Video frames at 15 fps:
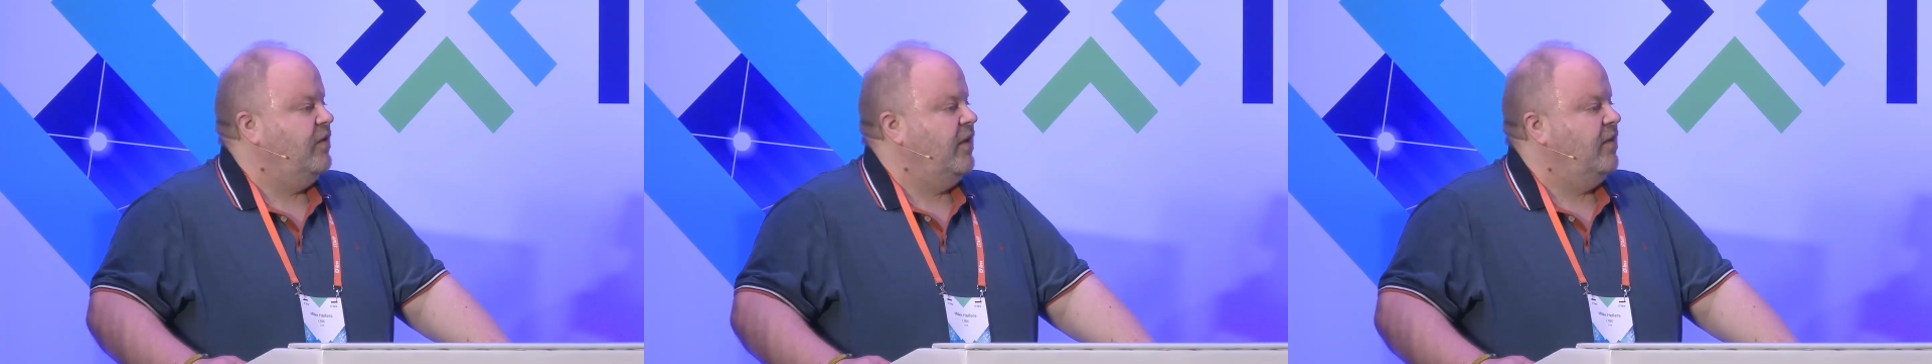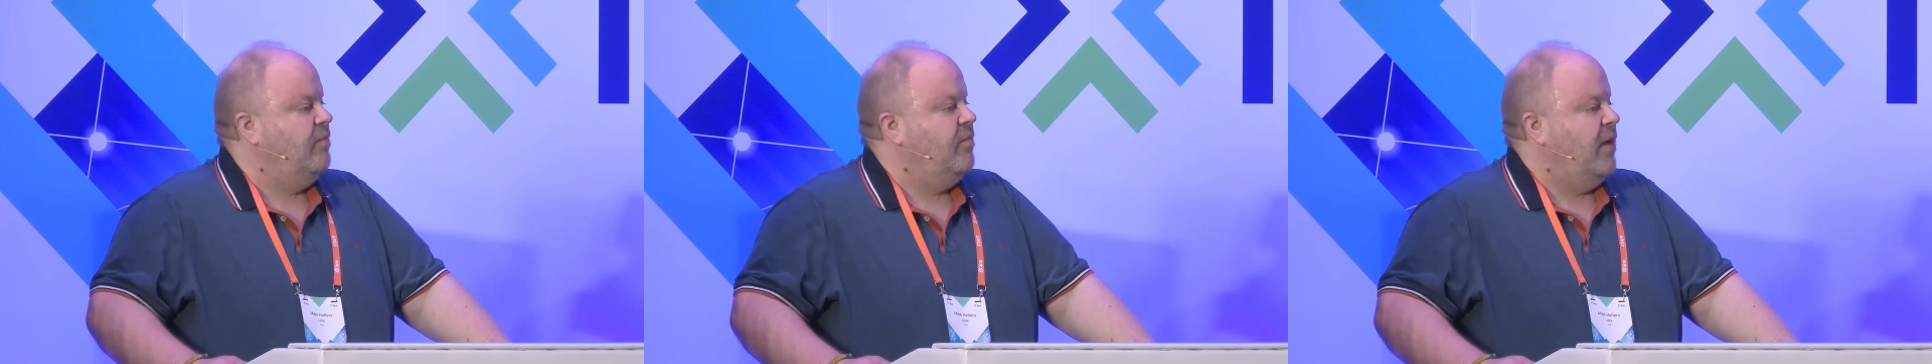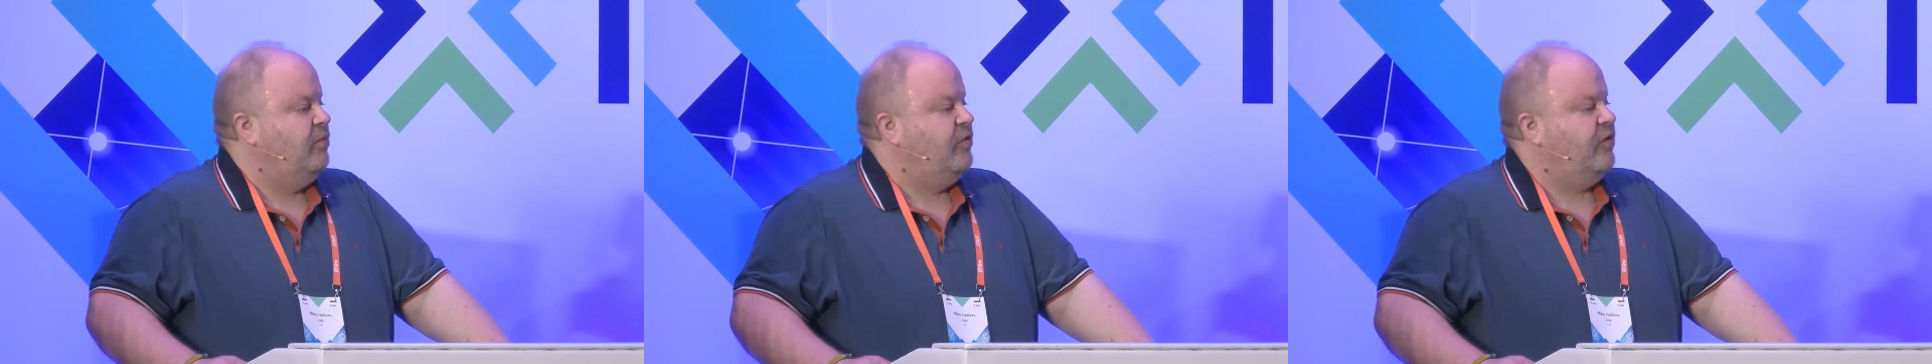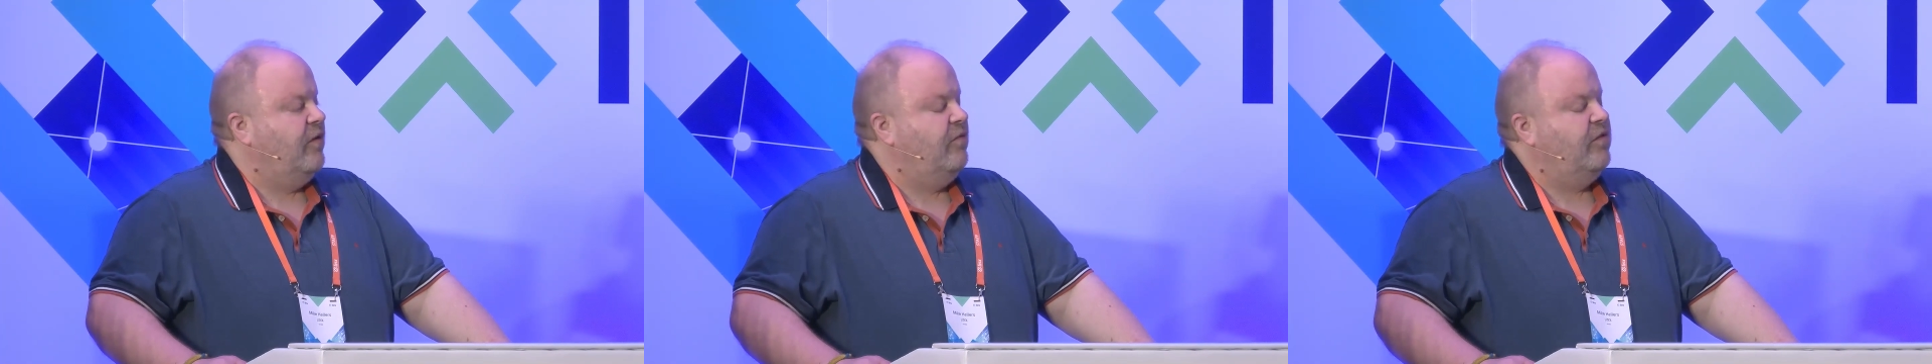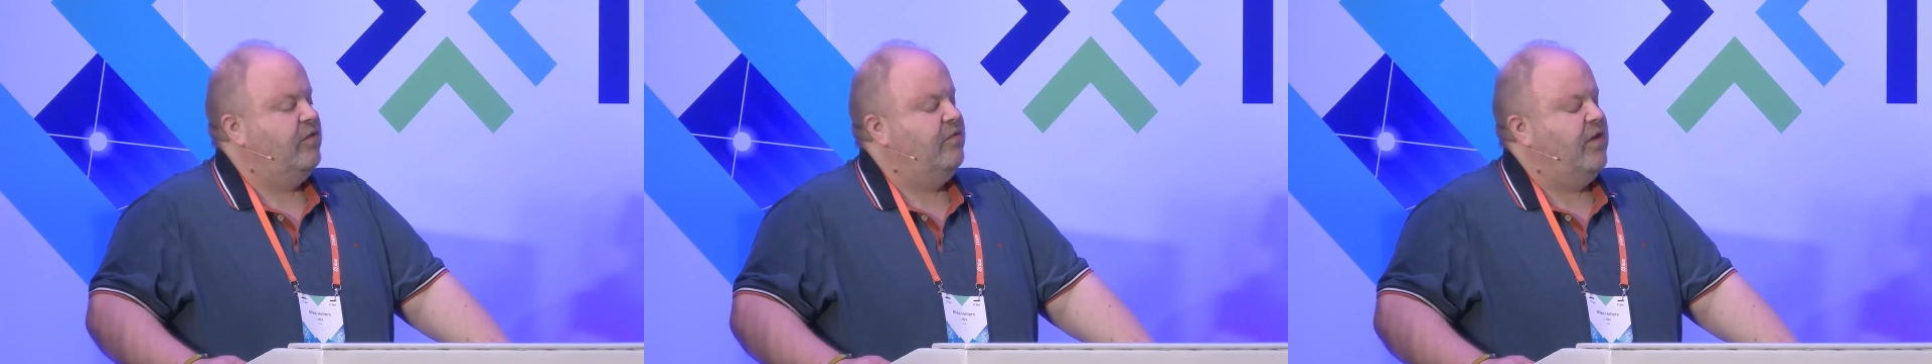and the map
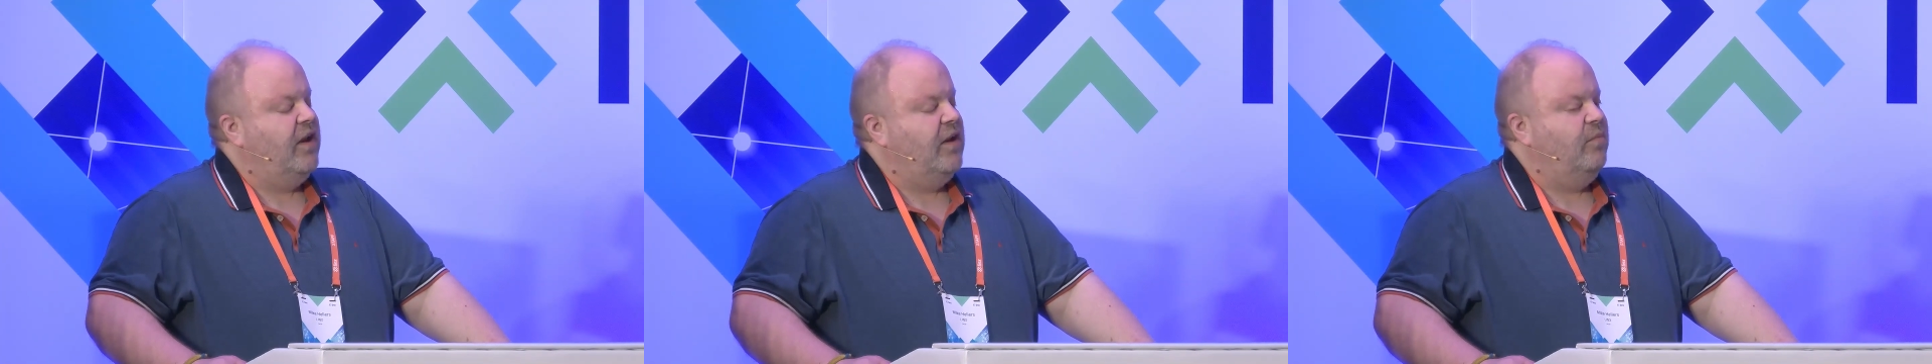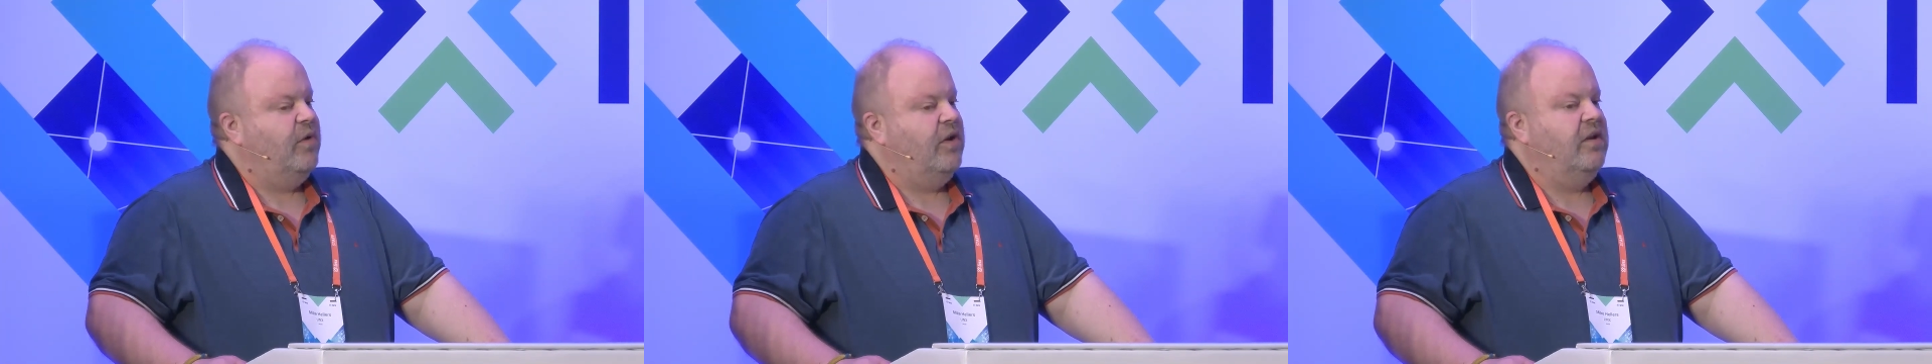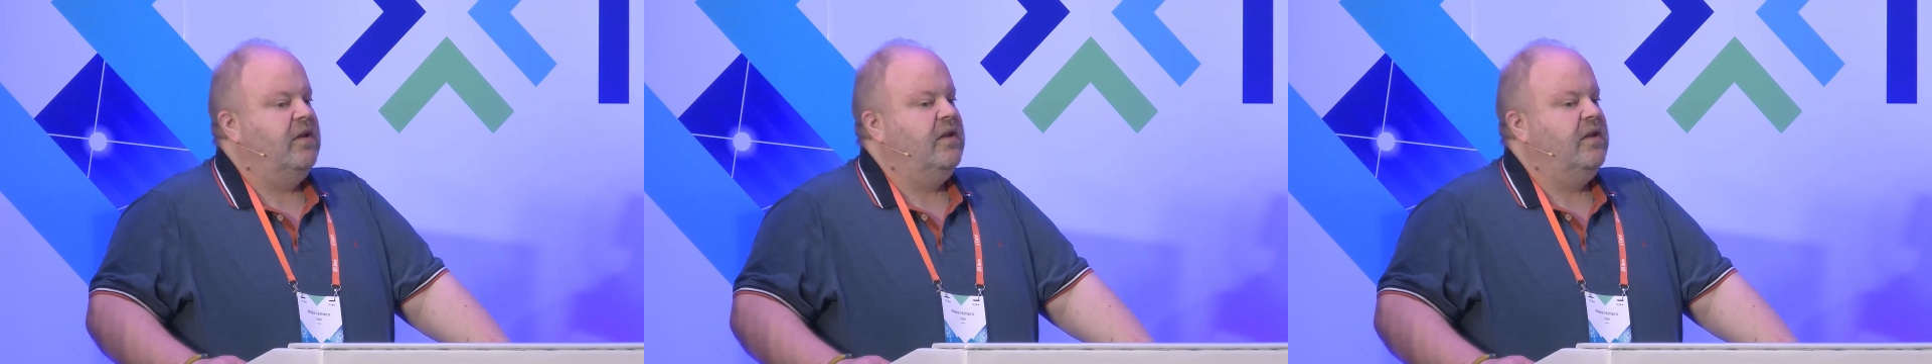service available